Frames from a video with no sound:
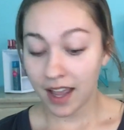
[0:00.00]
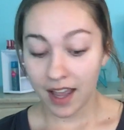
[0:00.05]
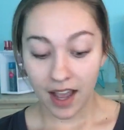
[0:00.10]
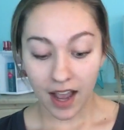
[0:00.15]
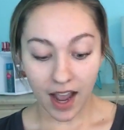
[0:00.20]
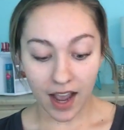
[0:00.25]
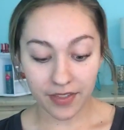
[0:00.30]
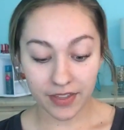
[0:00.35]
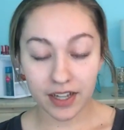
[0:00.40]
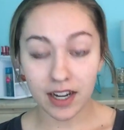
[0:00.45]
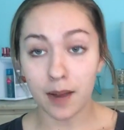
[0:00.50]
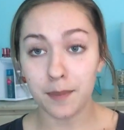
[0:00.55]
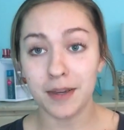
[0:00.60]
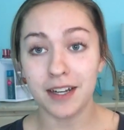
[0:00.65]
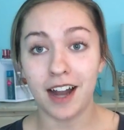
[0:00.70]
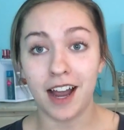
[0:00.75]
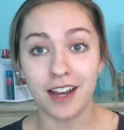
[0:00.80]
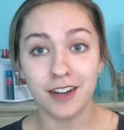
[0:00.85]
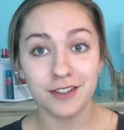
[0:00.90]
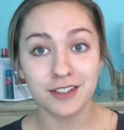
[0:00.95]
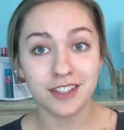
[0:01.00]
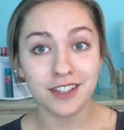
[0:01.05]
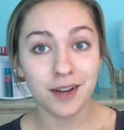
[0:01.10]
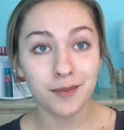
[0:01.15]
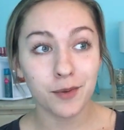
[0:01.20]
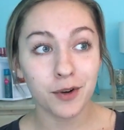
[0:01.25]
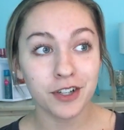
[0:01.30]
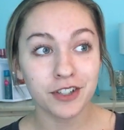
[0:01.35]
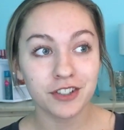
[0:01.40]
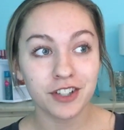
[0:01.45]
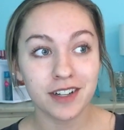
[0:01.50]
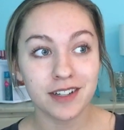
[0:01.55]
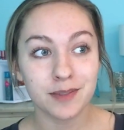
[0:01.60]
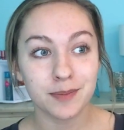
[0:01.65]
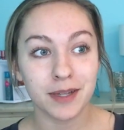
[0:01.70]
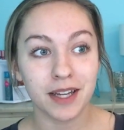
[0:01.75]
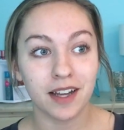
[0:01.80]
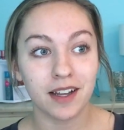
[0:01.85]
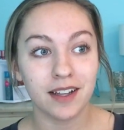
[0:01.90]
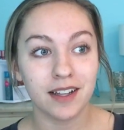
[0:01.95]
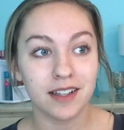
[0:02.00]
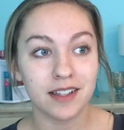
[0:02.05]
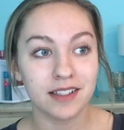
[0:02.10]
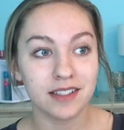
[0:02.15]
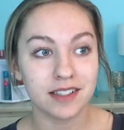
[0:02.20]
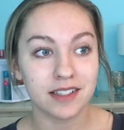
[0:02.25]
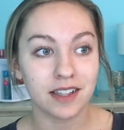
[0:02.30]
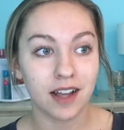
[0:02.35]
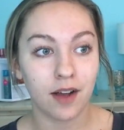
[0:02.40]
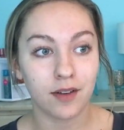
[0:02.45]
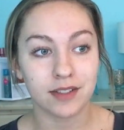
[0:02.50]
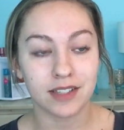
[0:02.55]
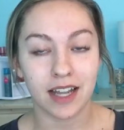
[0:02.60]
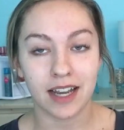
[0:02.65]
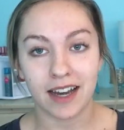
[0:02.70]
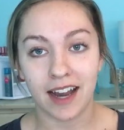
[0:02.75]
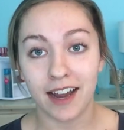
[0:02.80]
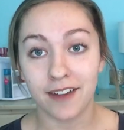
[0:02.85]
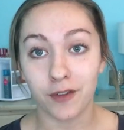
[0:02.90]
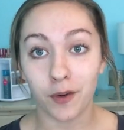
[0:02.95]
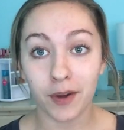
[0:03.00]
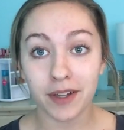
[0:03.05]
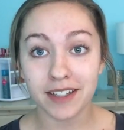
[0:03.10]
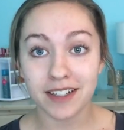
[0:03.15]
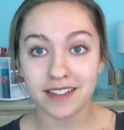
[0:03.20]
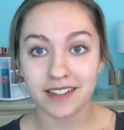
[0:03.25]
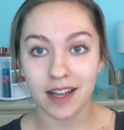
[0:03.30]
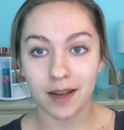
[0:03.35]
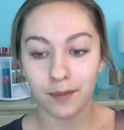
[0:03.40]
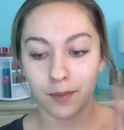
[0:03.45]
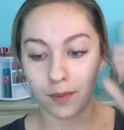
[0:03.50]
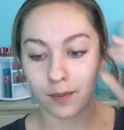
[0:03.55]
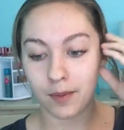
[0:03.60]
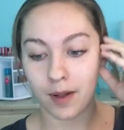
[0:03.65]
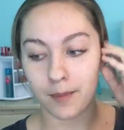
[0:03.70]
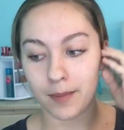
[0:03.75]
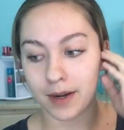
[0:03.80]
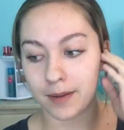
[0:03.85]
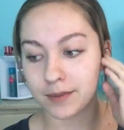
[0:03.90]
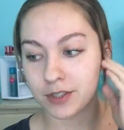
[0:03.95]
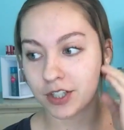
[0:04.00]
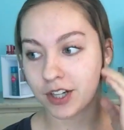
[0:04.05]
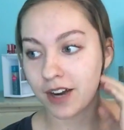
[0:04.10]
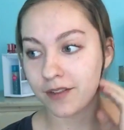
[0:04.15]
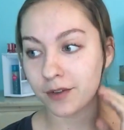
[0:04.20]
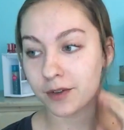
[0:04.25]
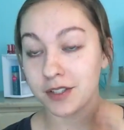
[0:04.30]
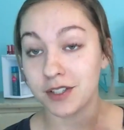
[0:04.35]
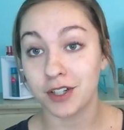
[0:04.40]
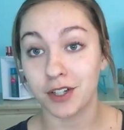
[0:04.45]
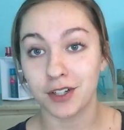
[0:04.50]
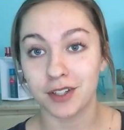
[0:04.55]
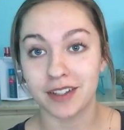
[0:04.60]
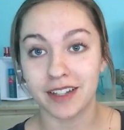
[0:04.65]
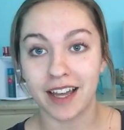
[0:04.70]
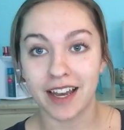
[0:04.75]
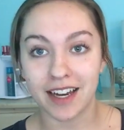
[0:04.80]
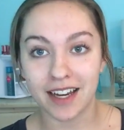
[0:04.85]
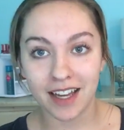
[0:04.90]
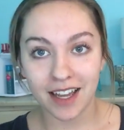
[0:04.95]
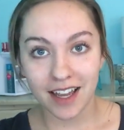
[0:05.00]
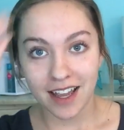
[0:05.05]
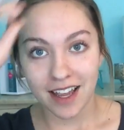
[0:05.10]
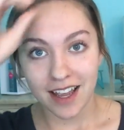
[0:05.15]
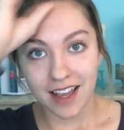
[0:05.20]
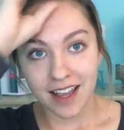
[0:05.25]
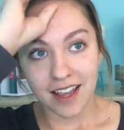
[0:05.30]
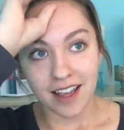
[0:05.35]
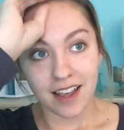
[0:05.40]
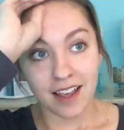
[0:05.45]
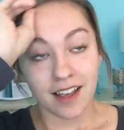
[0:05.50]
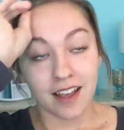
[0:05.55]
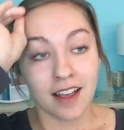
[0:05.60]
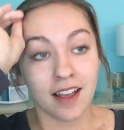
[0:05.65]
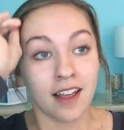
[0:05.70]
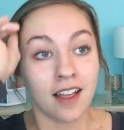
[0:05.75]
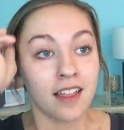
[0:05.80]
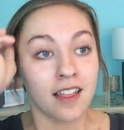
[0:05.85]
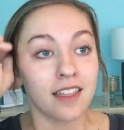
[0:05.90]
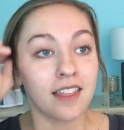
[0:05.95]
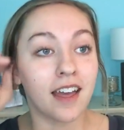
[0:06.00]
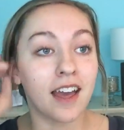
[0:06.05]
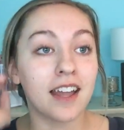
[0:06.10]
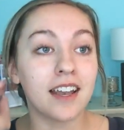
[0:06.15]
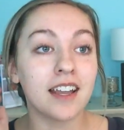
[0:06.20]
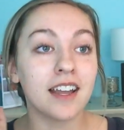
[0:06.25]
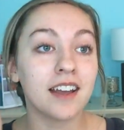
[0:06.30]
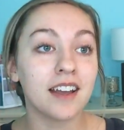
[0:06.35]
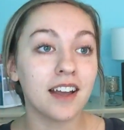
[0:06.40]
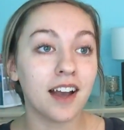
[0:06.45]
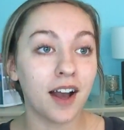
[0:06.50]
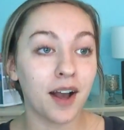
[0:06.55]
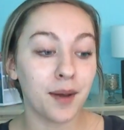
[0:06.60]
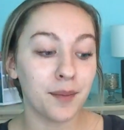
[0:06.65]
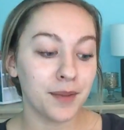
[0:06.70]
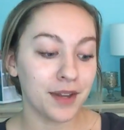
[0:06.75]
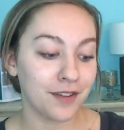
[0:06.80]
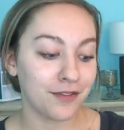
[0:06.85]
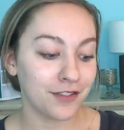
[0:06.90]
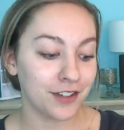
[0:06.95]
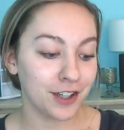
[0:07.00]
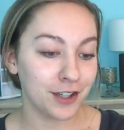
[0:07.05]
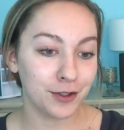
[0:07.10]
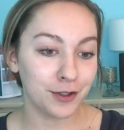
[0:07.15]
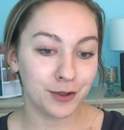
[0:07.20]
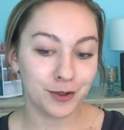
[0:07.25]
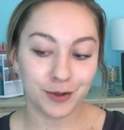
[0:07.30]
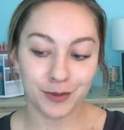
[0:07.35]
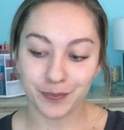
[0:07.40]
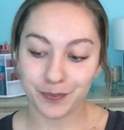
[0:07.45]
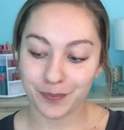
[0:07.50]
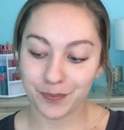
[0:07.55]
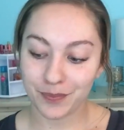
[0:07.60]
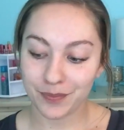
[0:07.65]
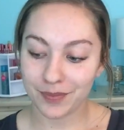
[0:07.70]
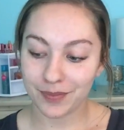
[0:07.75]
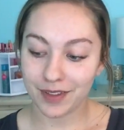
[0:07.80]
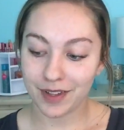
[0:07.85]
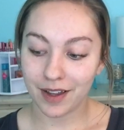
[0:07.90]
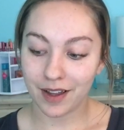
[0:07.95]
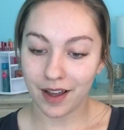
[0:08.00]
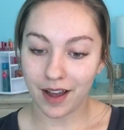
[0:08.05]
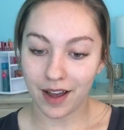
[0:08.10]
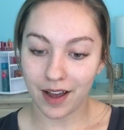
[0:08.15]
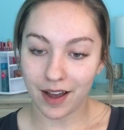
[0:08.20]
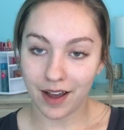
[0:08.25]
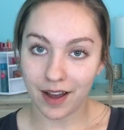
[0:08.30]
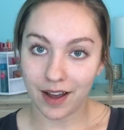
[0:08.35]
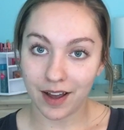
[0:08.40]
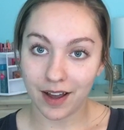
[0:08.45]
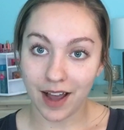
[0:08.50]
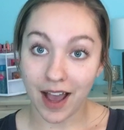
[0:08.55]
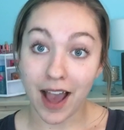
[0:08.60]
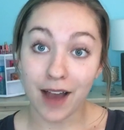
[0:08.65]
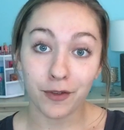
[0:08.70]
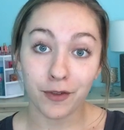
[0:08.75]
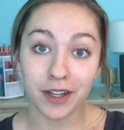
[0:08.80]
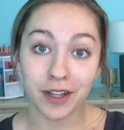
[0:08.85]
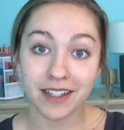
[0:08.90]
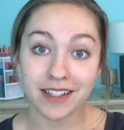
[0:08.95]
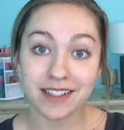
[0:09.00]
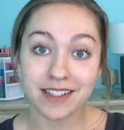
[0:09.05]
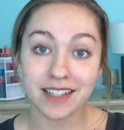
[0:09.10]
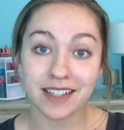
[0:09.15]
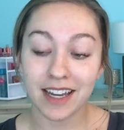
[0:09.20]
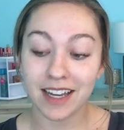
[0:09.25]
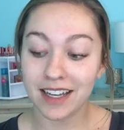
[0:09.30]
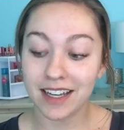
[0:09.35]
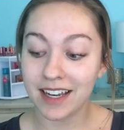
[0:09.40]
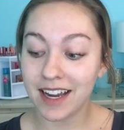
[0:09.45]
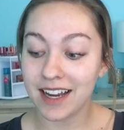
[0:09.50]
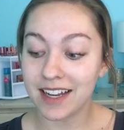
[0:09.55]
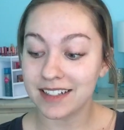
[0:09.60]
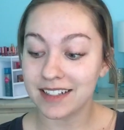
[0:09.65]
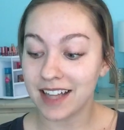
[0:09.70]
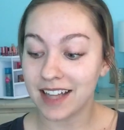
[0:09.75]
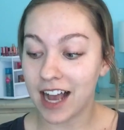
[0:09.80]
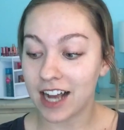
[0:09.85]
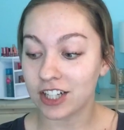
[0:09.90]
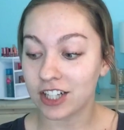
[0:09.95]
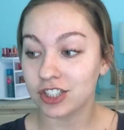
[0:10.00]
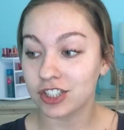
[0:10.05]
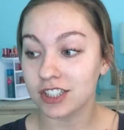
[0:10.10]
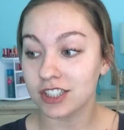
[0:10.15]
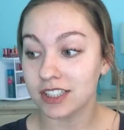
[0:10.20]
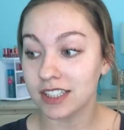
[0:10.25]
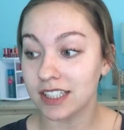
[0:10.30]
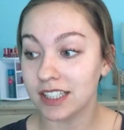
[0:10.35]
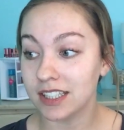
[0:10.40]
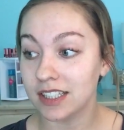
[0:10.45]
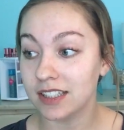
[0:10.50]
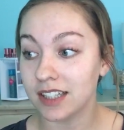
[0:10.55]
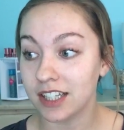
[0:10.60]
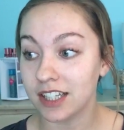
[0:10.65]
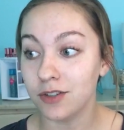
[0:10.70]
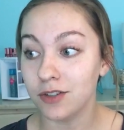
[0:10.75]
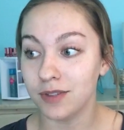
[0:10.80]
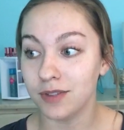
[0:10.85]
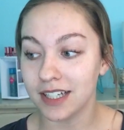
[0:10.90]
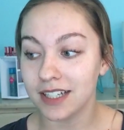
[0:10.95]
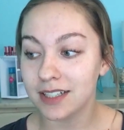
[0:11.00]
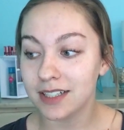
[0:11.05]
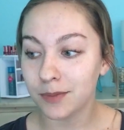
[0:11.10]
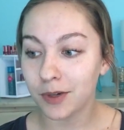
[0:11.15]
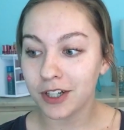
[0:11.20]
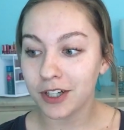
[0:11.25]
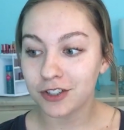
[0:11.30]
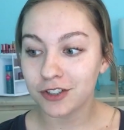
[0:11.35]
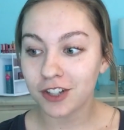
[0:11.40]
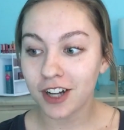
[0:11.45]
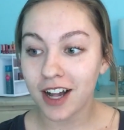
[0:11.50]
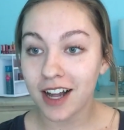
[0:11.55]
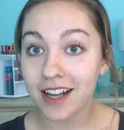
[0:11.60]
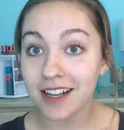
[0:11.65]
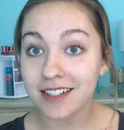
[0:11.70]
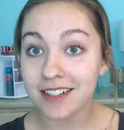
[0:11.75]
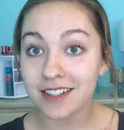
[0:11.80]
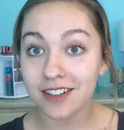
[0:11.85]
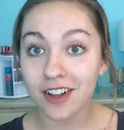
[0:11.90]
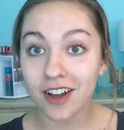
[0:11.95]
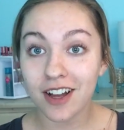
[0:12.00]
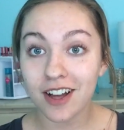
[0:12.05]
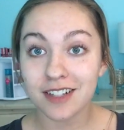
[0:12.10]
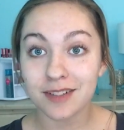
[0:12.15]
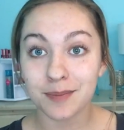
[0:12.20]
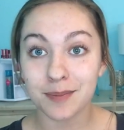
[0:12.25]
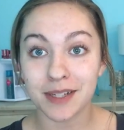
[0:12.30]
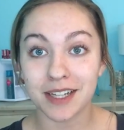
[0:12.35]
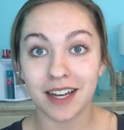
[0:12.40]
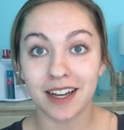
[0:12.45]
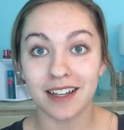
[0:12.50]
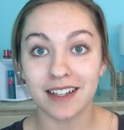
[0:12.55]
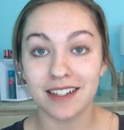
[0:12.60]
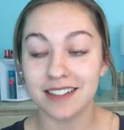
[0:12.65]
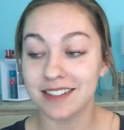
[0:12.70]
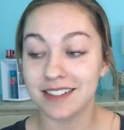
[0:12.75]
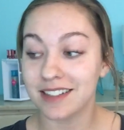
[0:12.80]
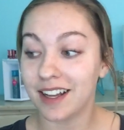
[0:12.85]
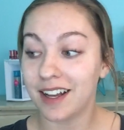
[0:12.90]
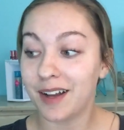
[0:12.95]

I mean, I used to not moisturize because I was like, I have oily skin, blah, blah, blah, but I'm sure everyone's heard like that if you have oily skin, it's actually like you need to moisturize a lot because